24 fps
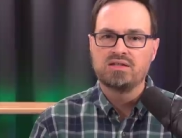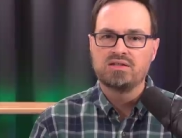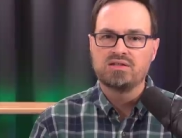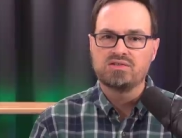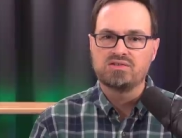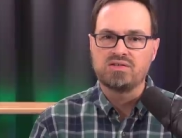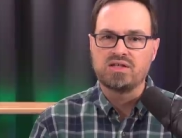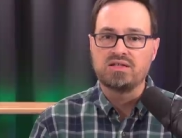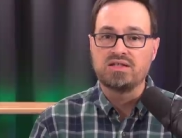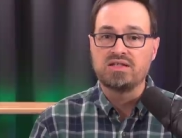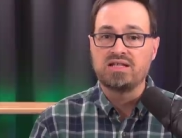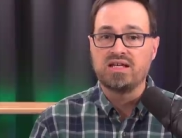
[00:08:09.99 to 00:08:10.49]

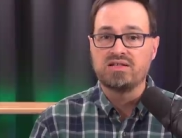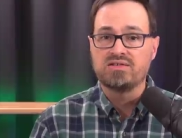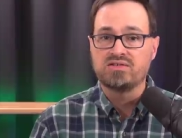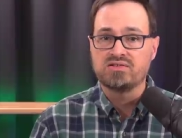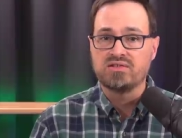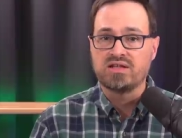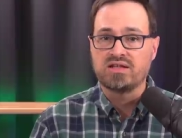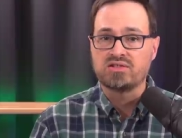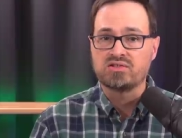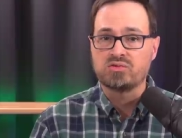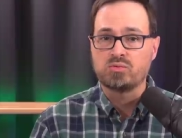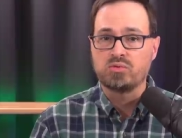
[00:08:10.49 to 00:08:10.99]
said he had
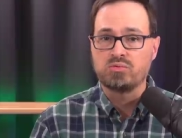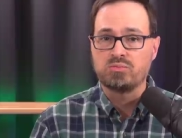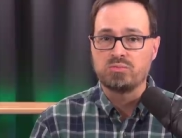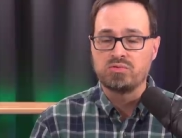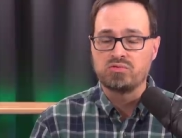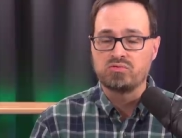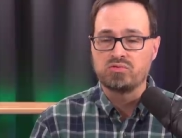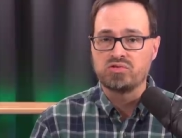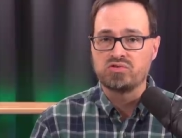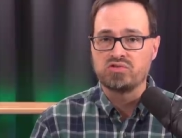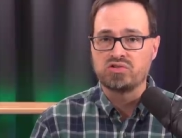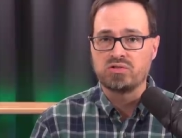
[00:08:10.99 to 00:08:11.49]
sex with
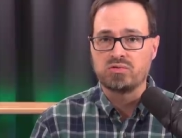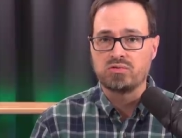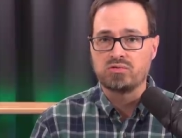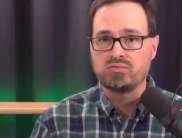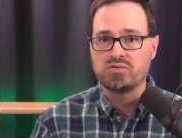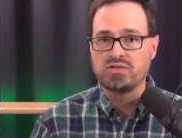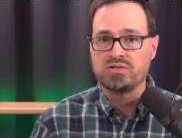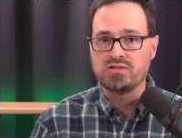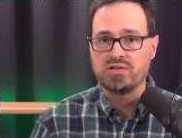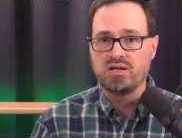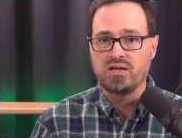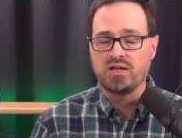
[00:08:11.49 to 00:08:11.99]
Patricia
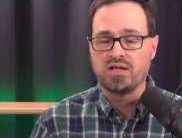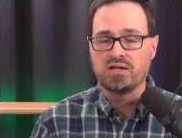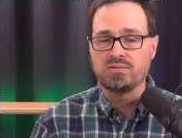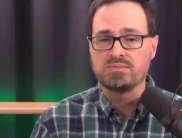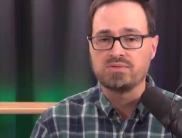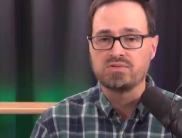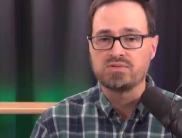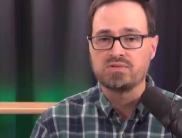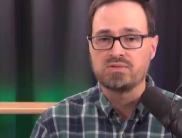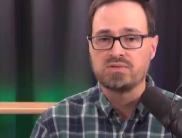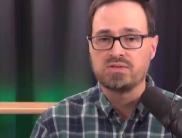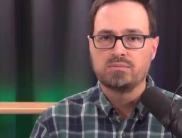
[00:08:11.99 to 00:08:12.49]
three
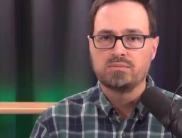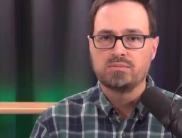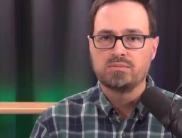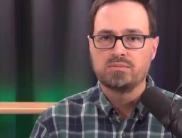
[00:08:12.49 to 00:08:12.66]
times.